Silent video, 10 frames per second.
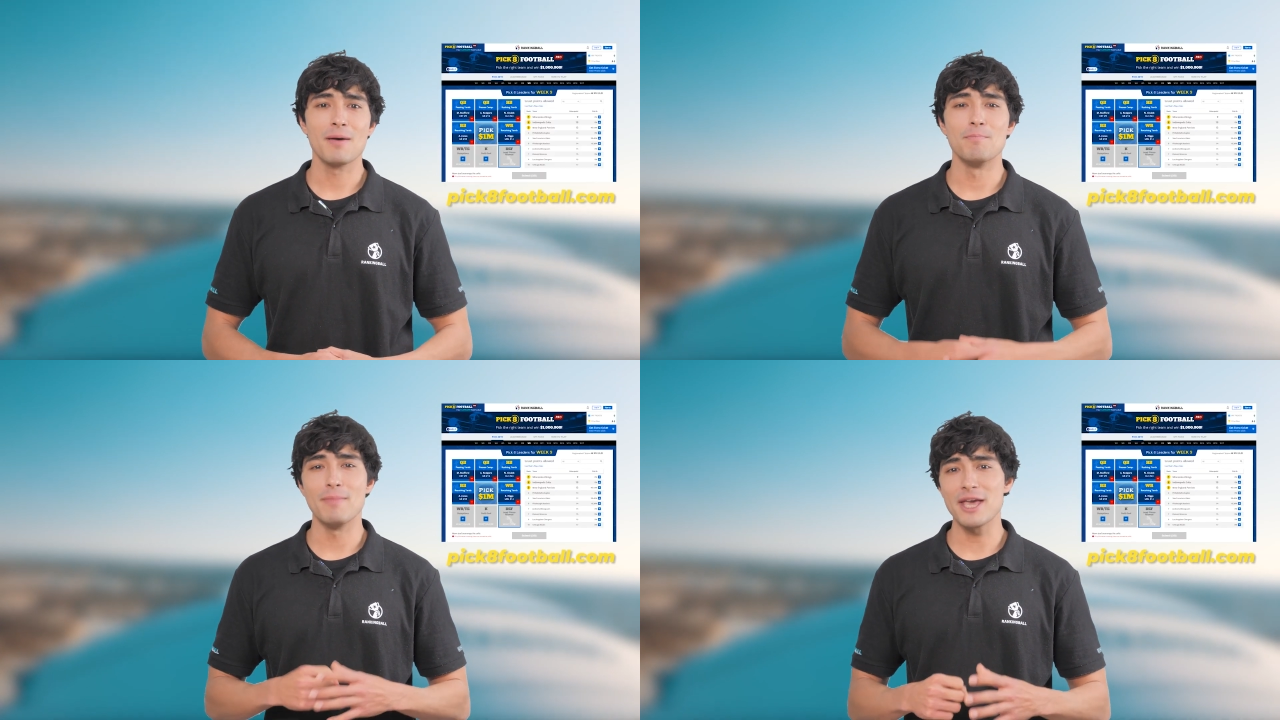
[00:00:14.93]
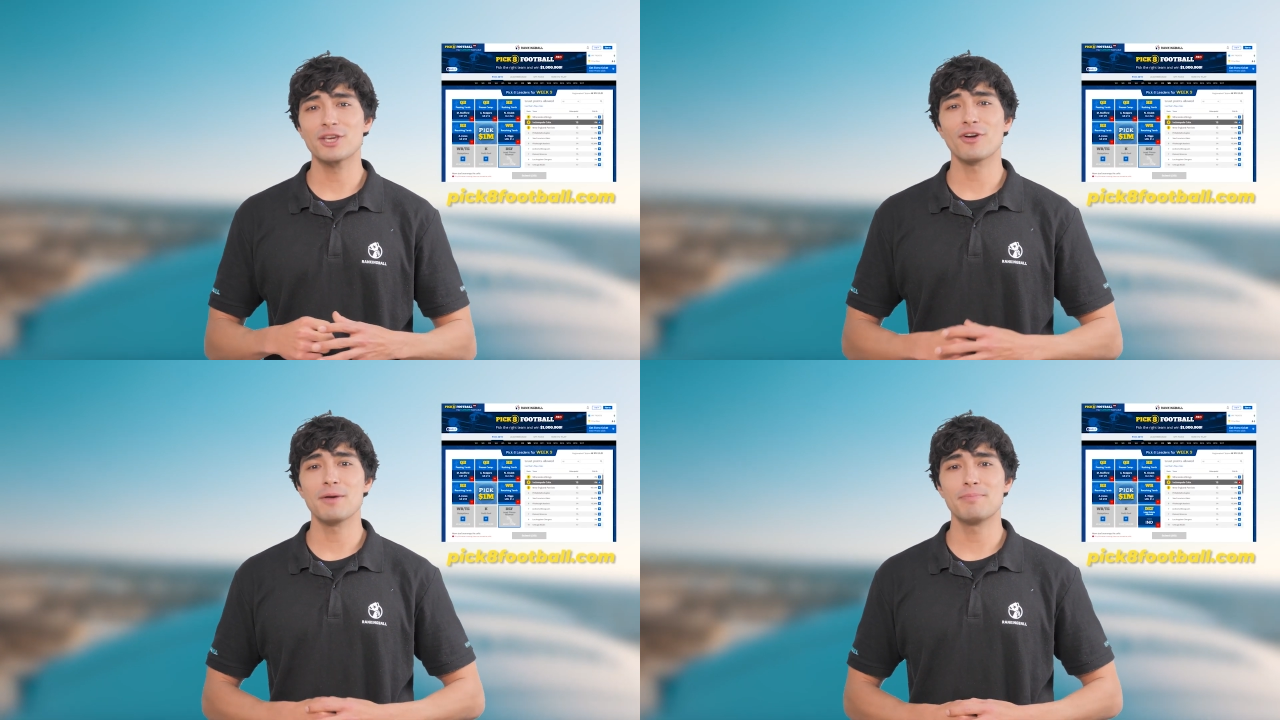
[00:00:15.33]
make
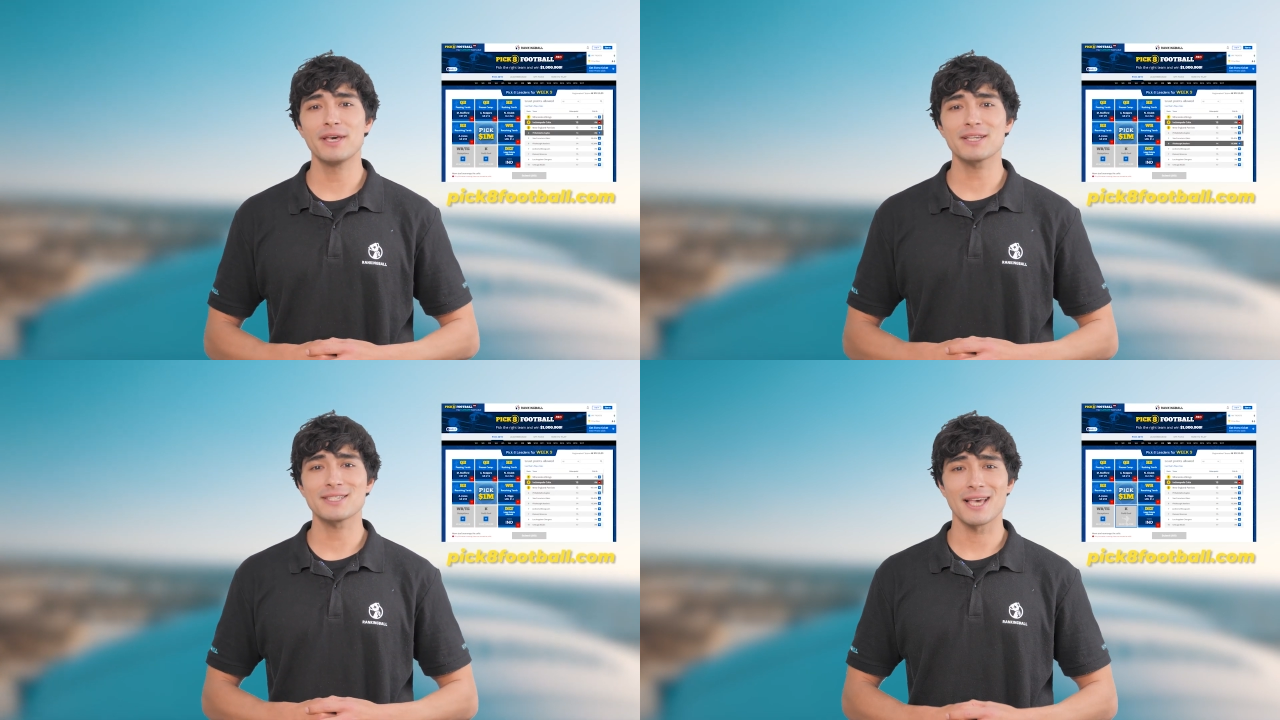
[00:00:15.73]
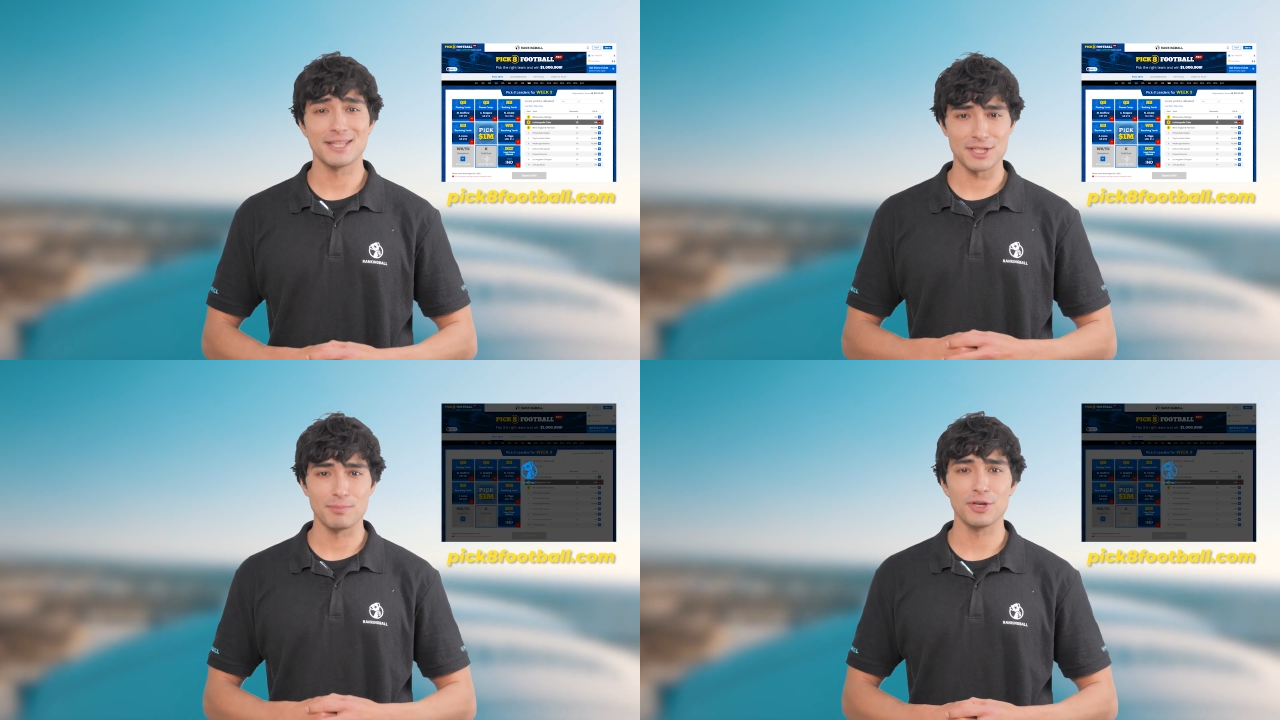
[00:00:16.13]
your 8 picks,
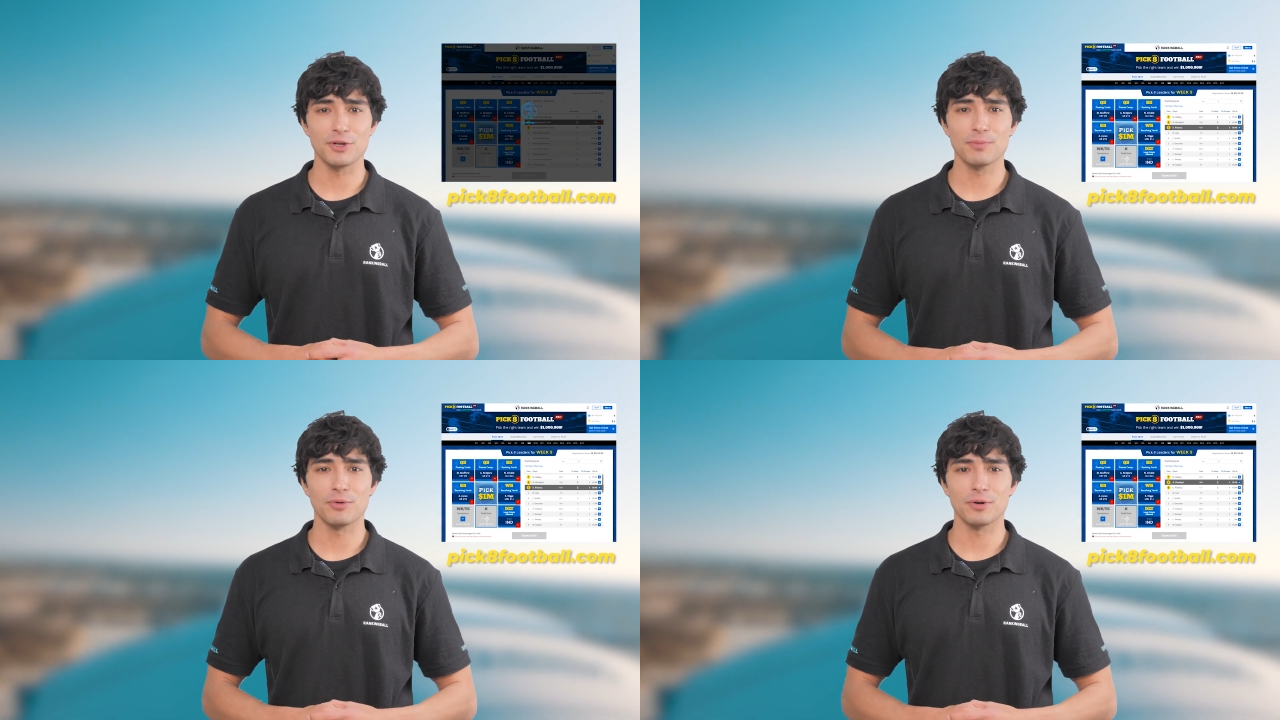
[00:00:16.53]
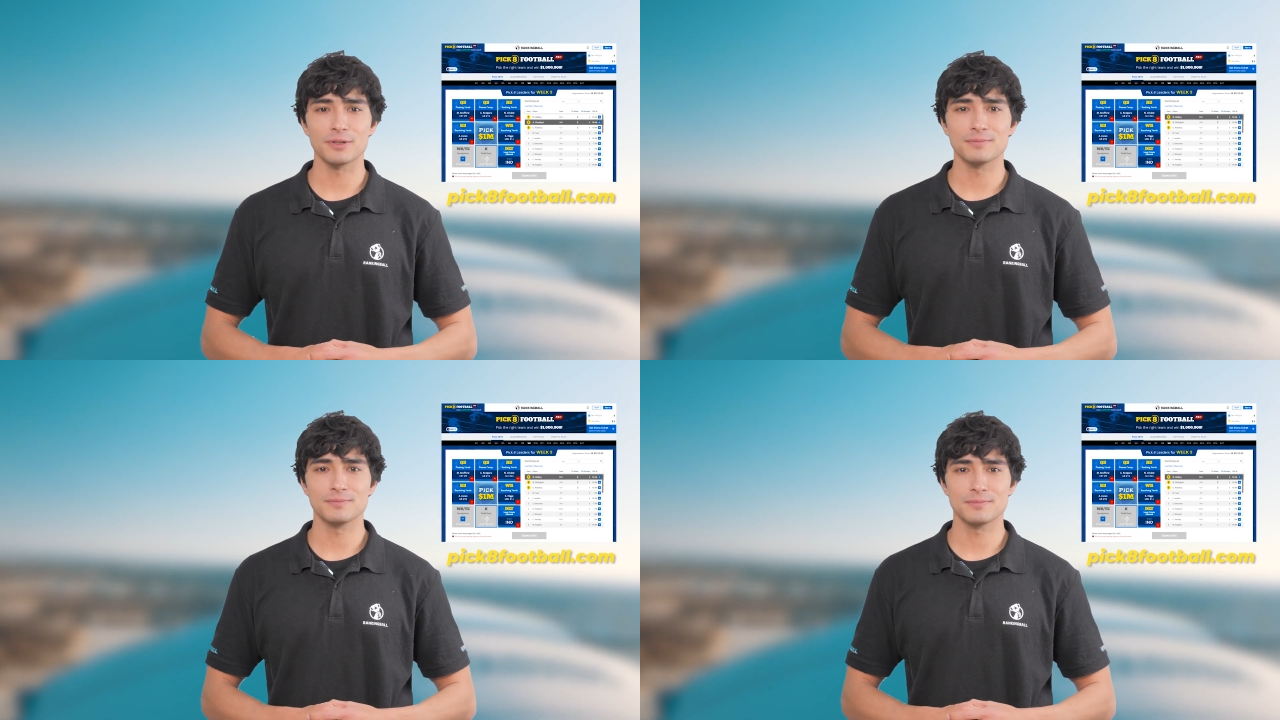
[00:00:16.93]
and submit your board.